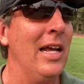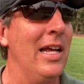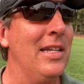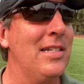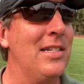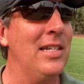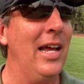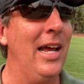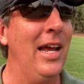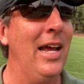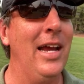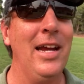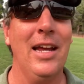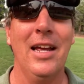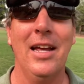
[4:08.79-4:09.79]
And
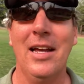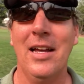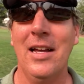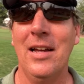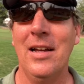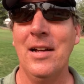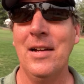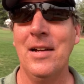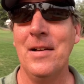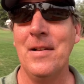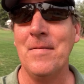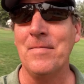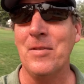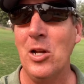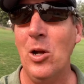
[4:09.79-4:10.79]
saying,
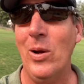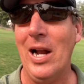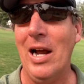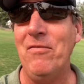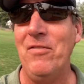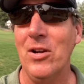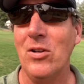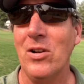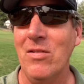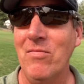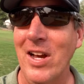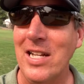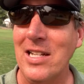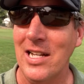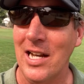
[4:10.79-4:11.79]
"You know what, I feel
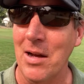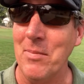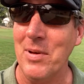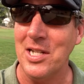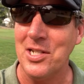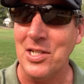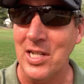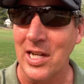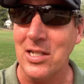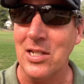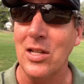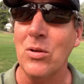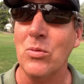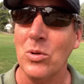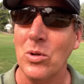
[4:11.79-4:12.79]
convicted. I'm going to stick
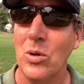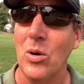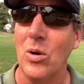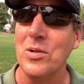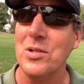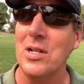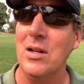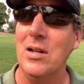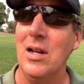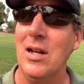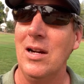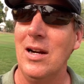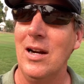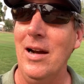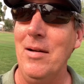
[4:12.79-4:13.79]
to the rules that
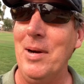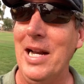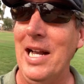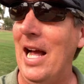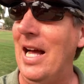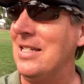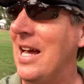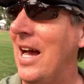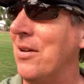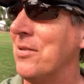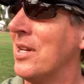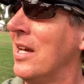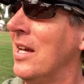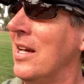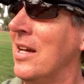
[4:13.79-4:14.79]
are at my dad's
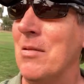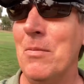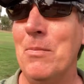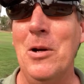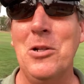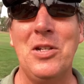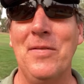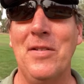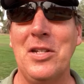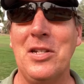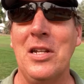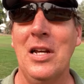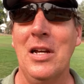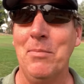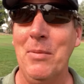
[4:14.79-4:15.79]
house."
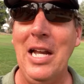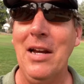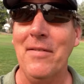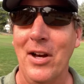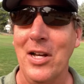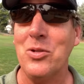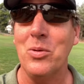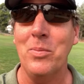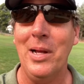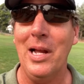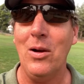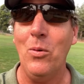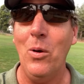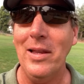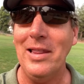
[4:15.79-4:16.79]
Many of us would be
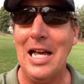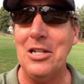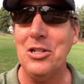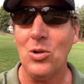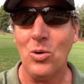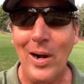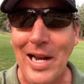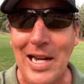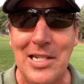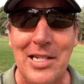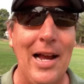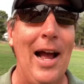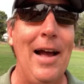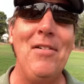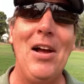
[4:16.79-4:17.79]
like, "What? That's
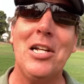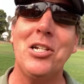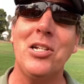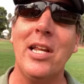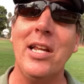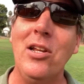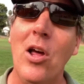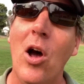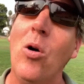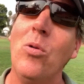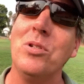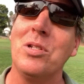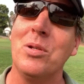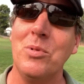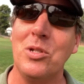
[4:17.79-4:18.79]
crazy." I've actually
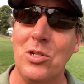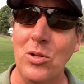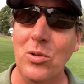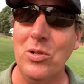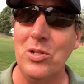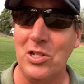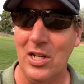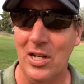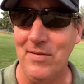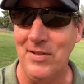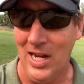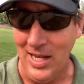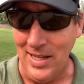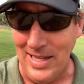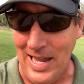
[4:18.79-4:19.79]
known some students that have
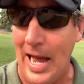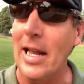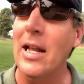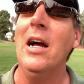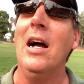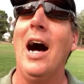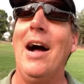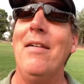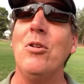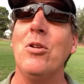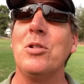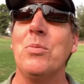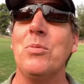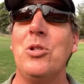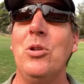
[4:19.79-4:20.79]
done that. I've known
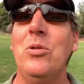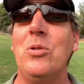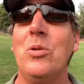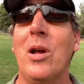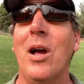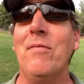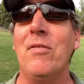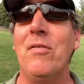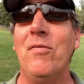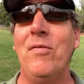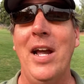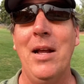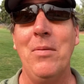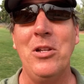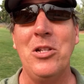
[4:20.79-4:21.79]
some students who come from
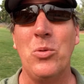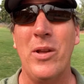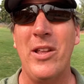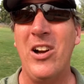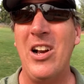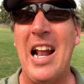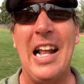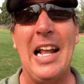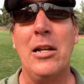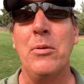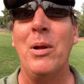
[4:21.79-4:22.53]
families where they're not allowed to